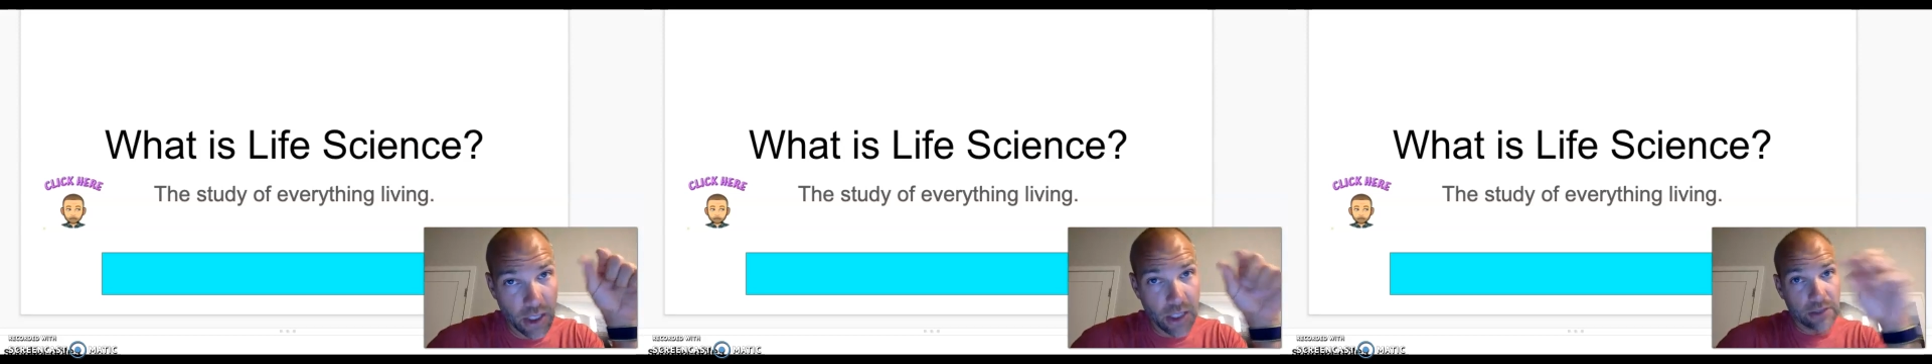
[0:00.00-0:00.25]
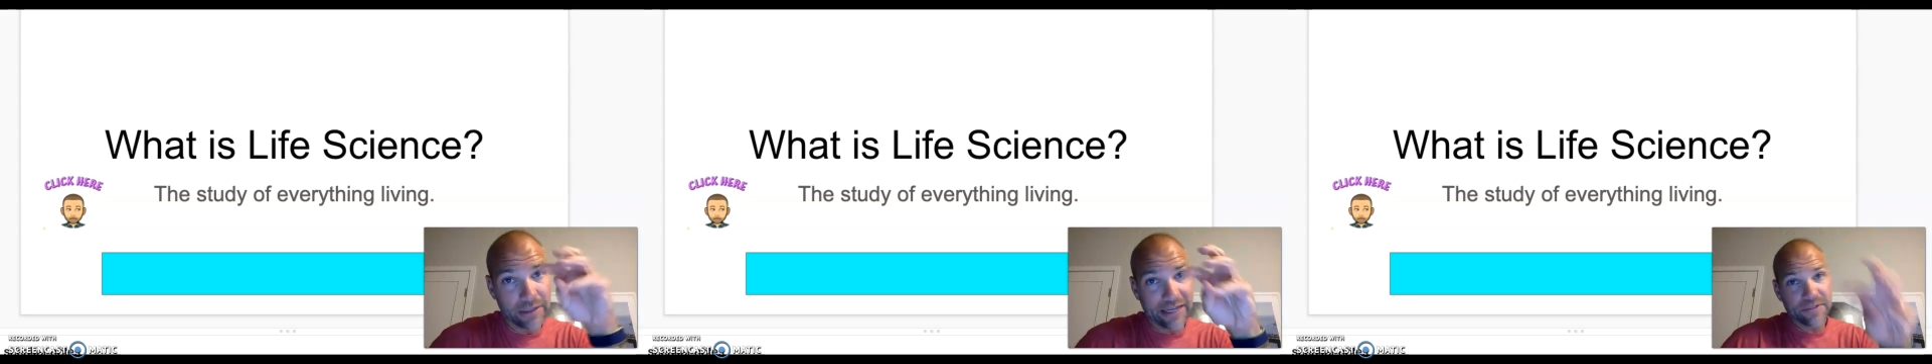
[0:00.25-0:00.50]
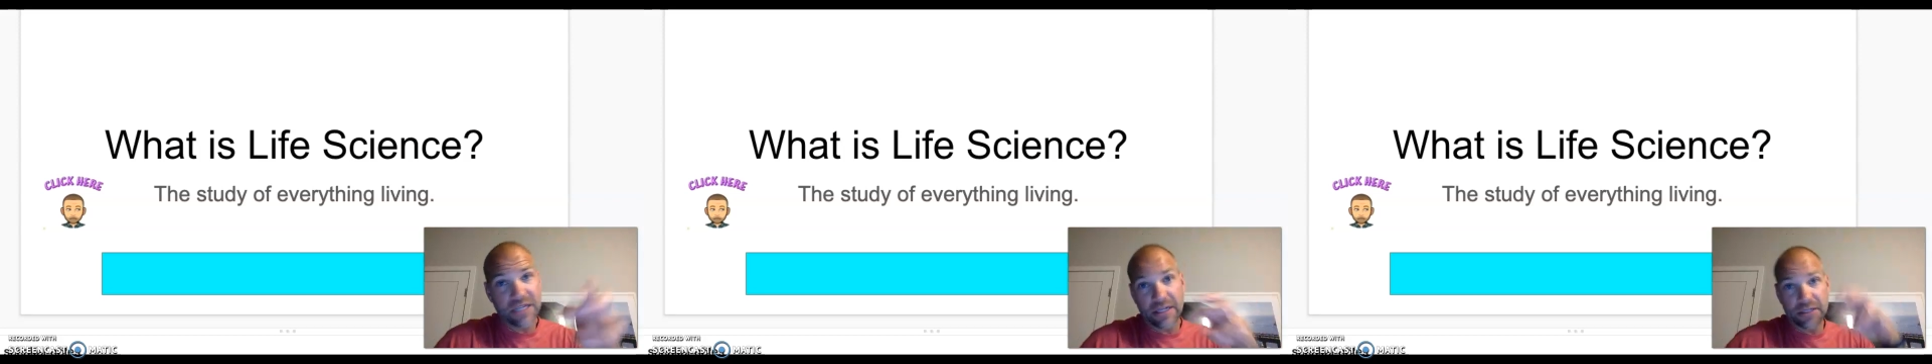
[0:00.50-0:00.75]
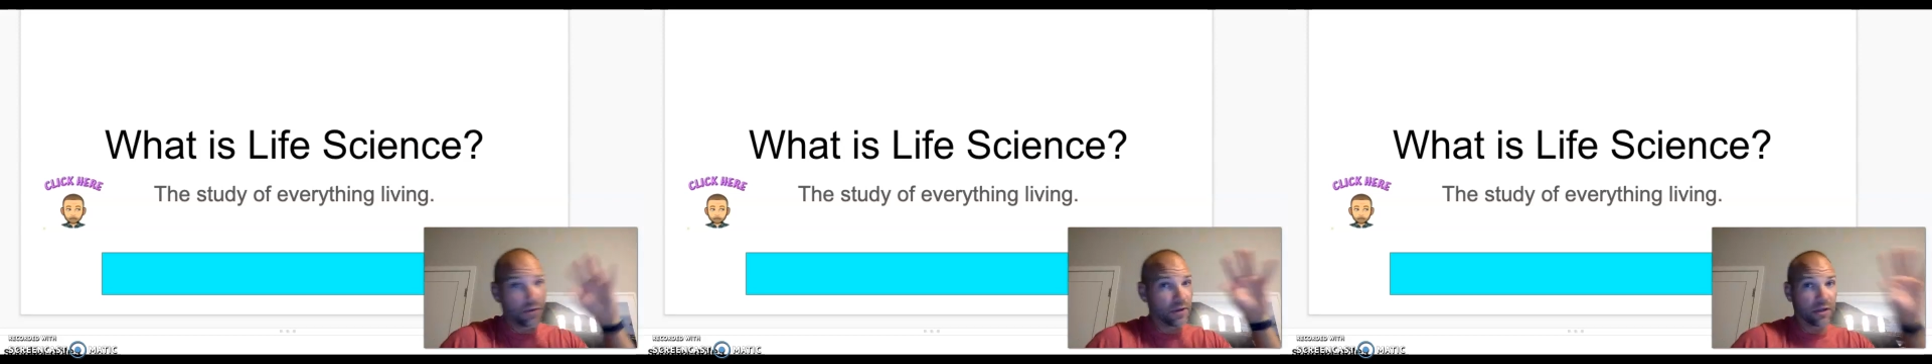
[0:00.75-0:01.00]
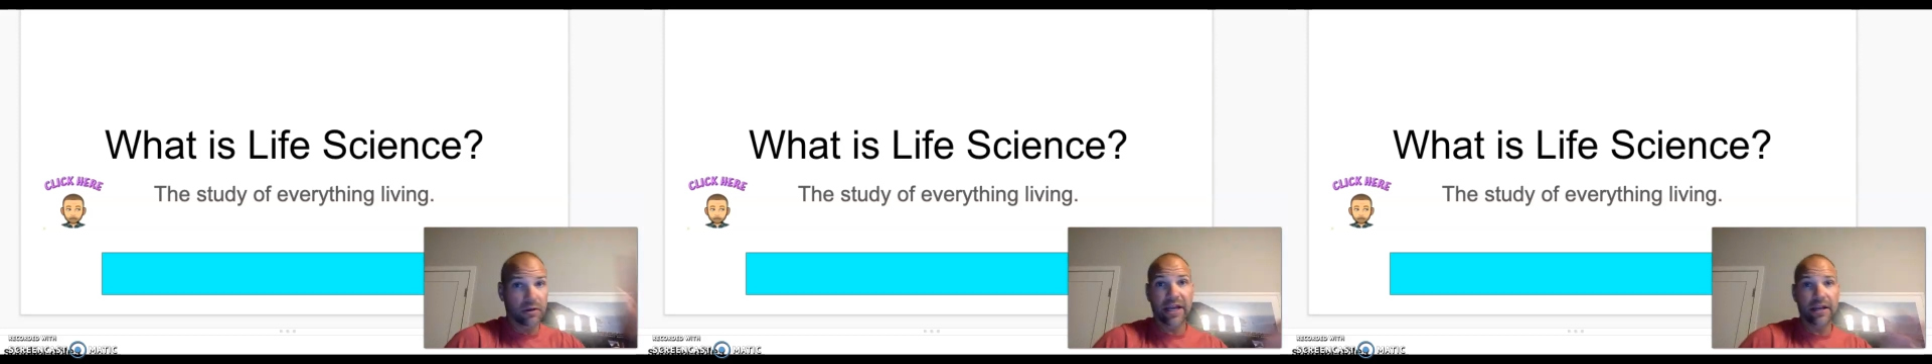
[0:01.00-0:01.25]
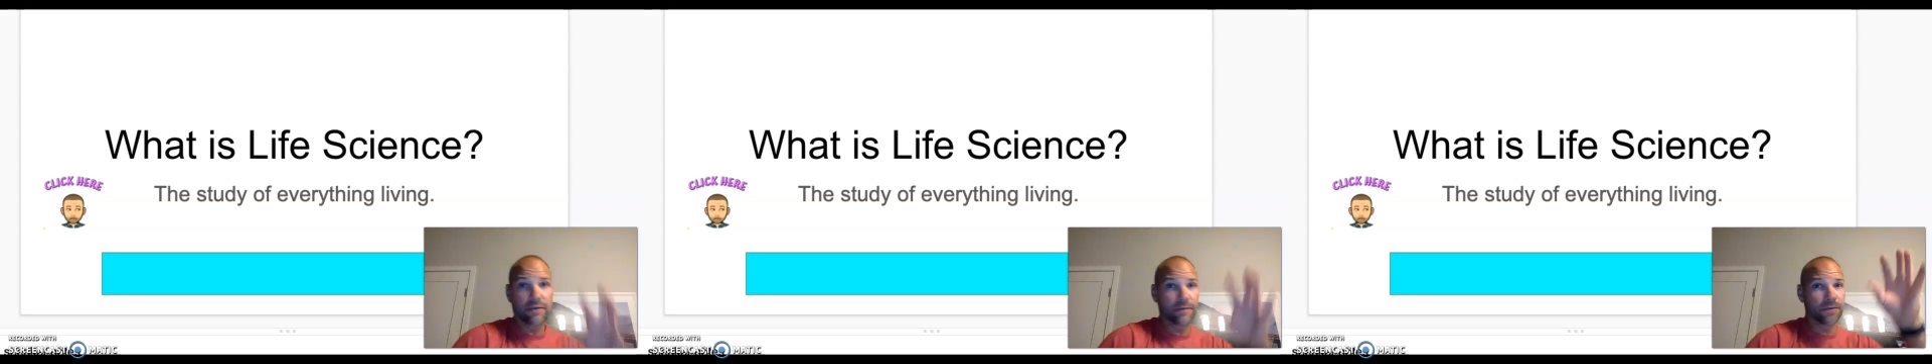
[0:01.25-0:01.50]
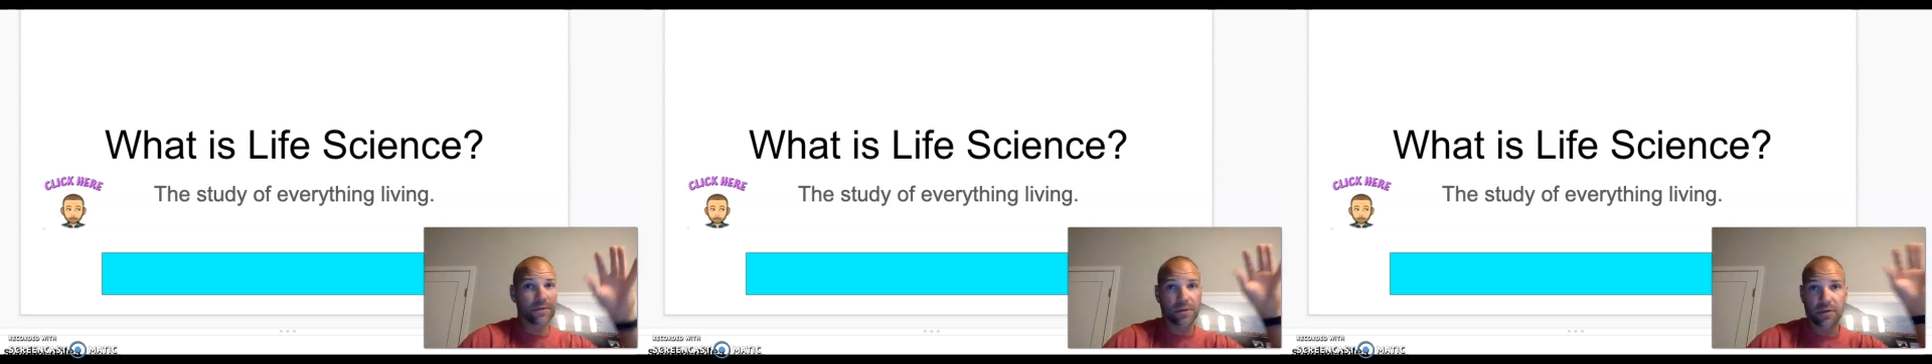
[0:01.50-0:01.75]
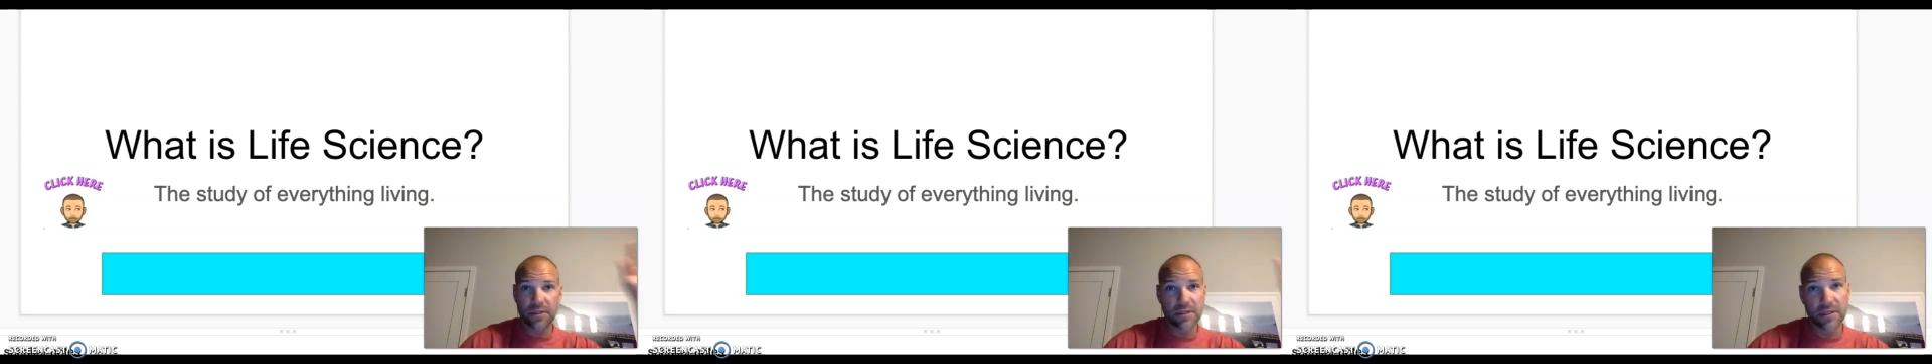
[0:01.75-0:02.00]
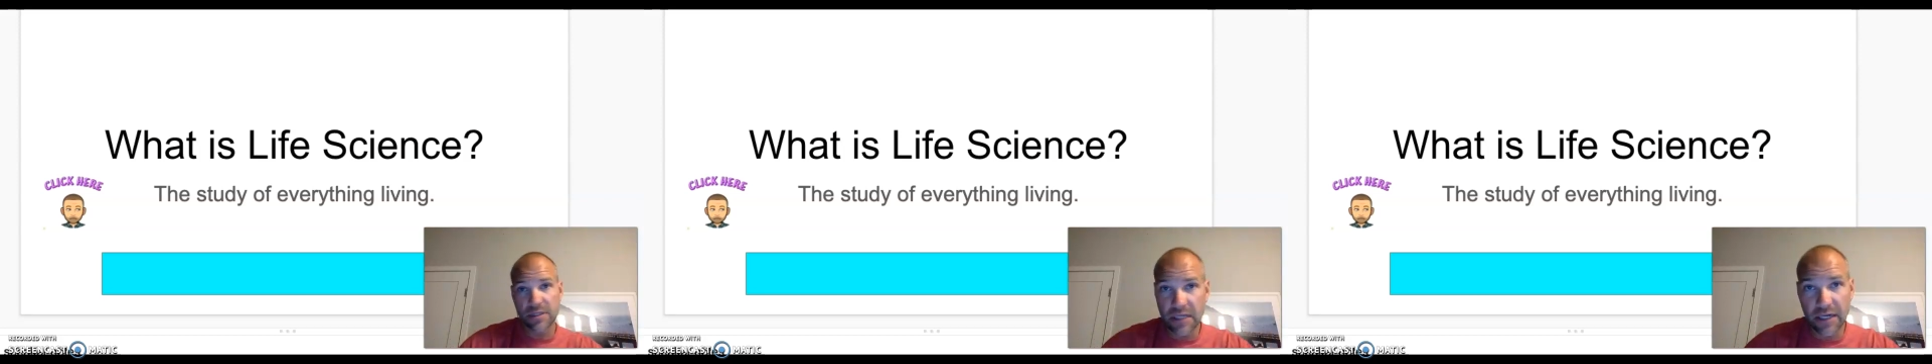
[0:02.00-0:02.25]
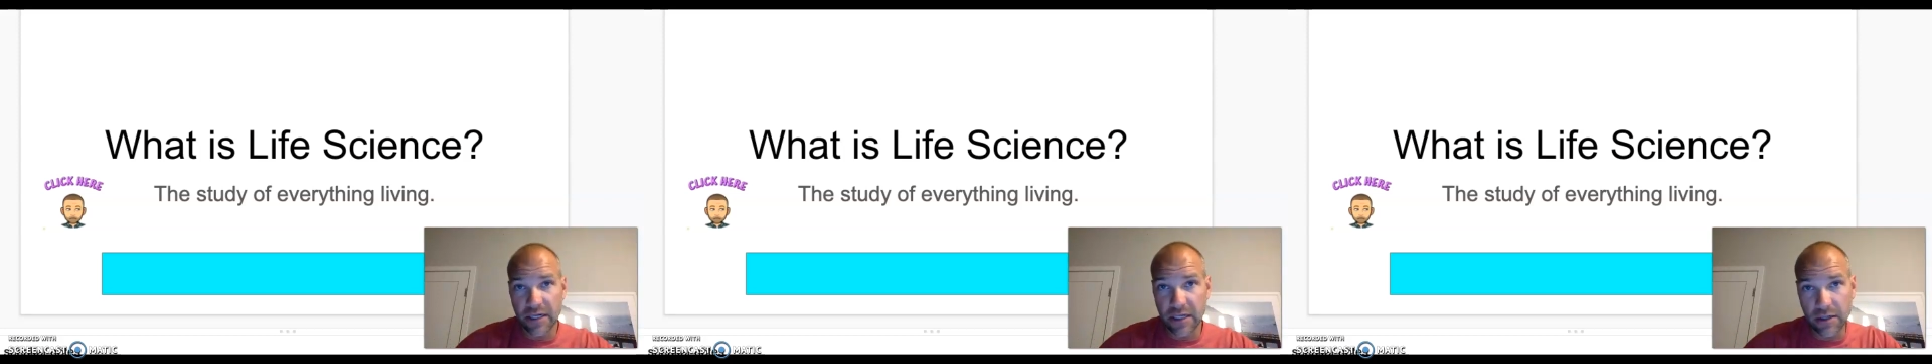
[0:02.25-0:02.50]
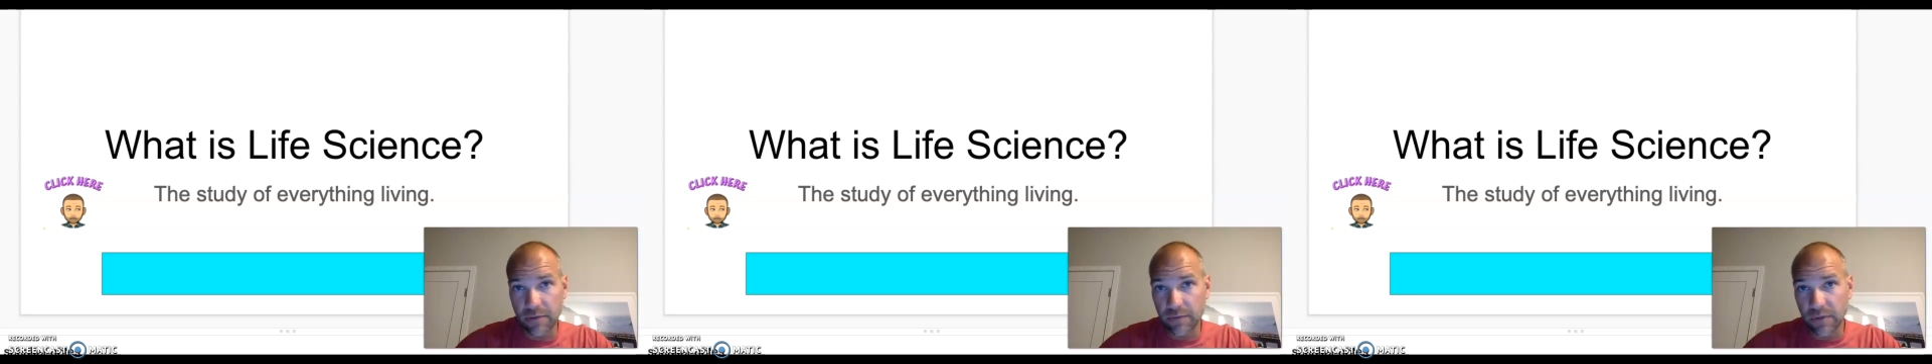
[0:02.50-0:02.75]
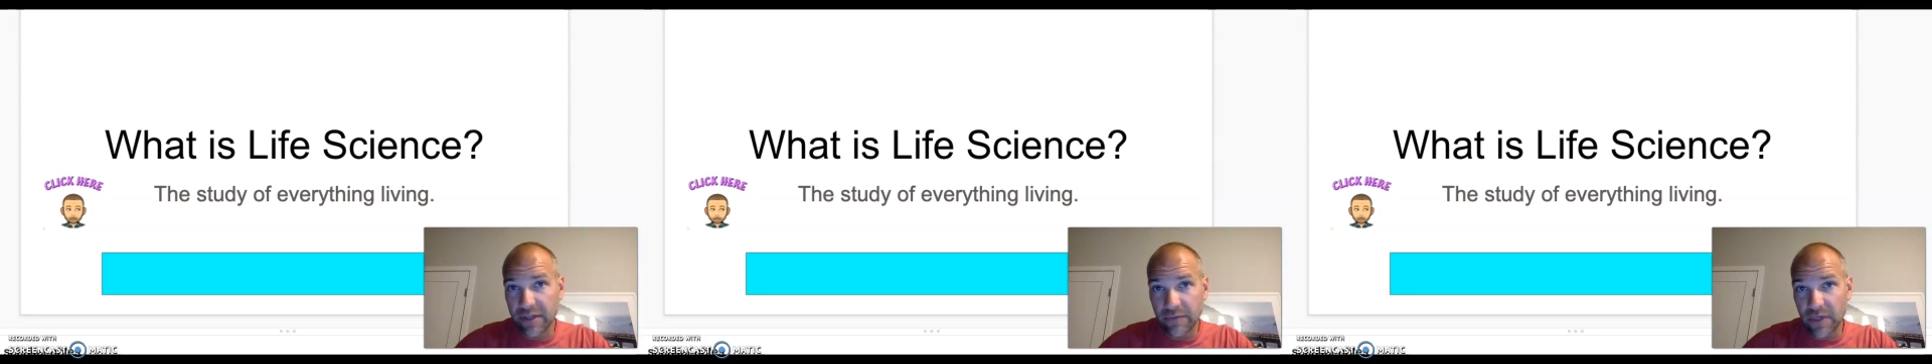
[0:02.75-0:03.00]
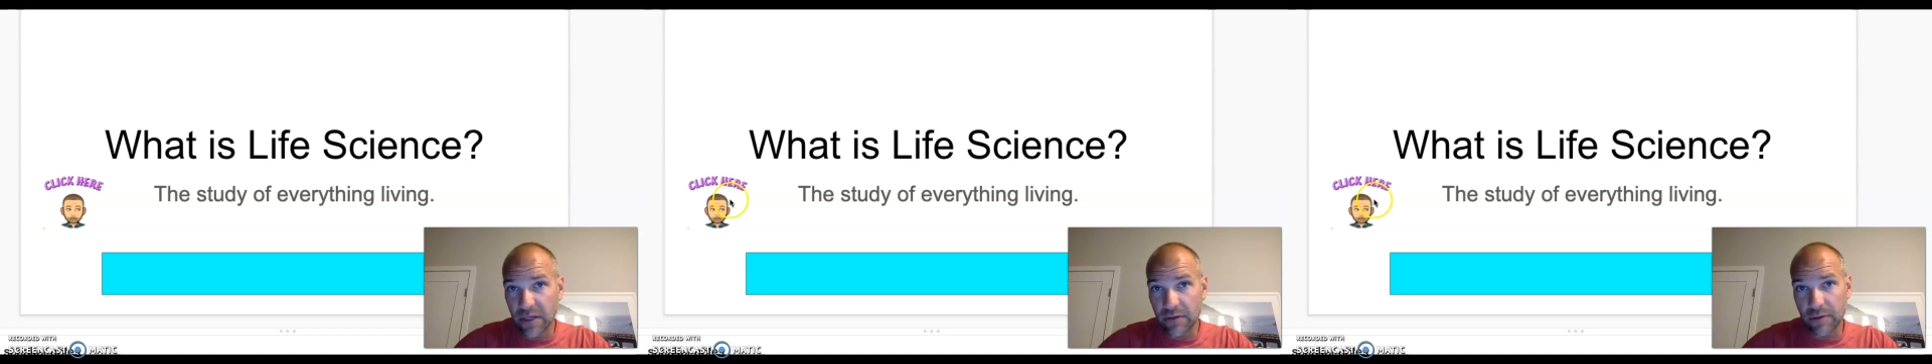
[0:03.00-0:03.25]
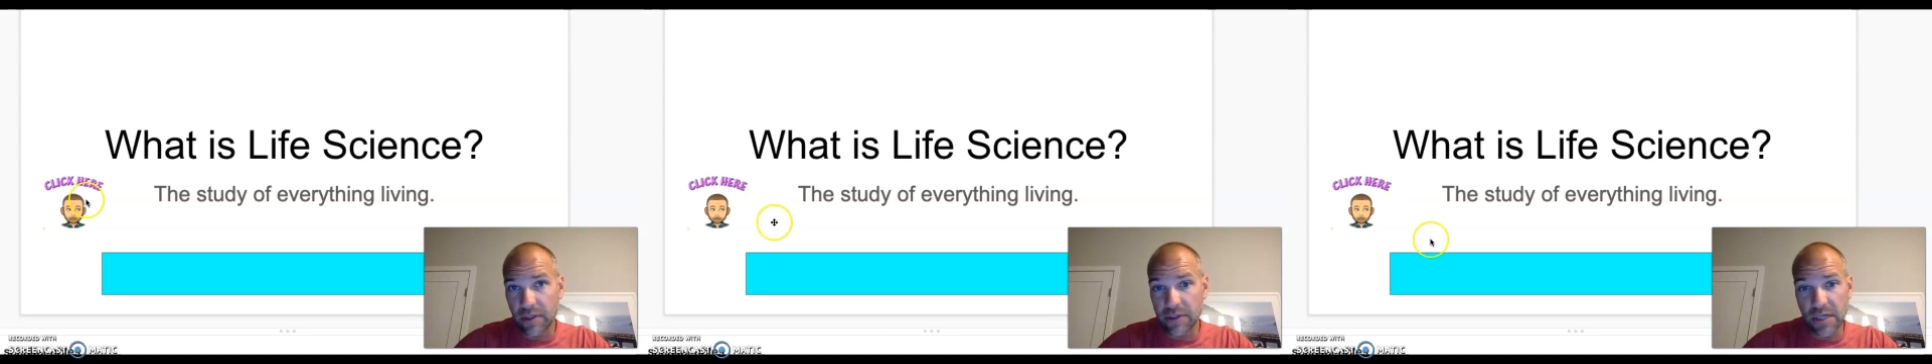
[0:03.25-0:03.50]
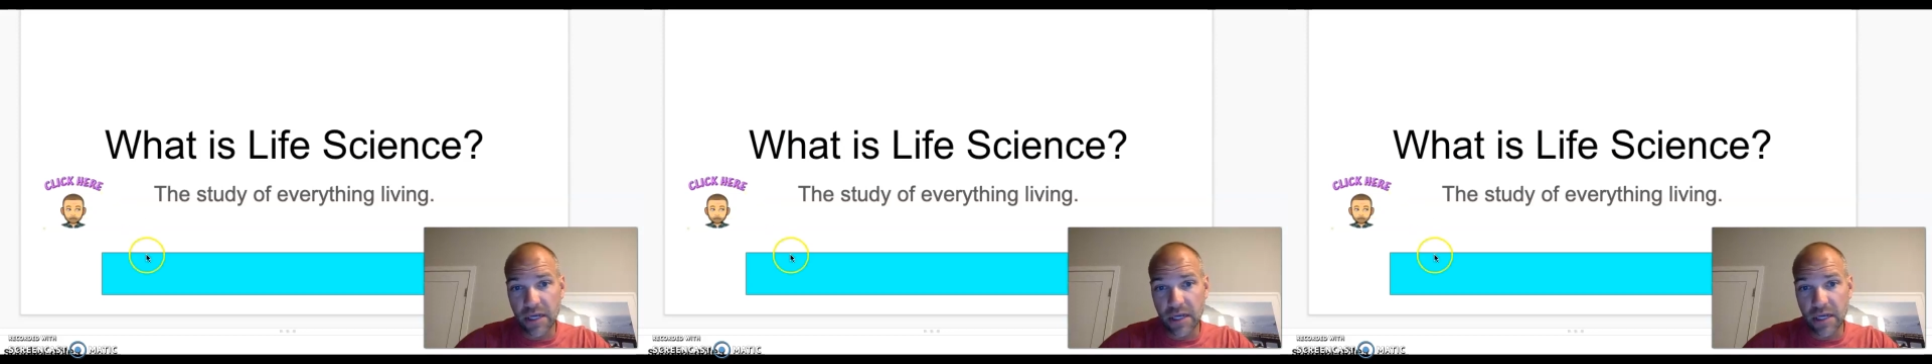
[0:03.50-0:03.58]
Life science, you can think of life. So this is the study of living things,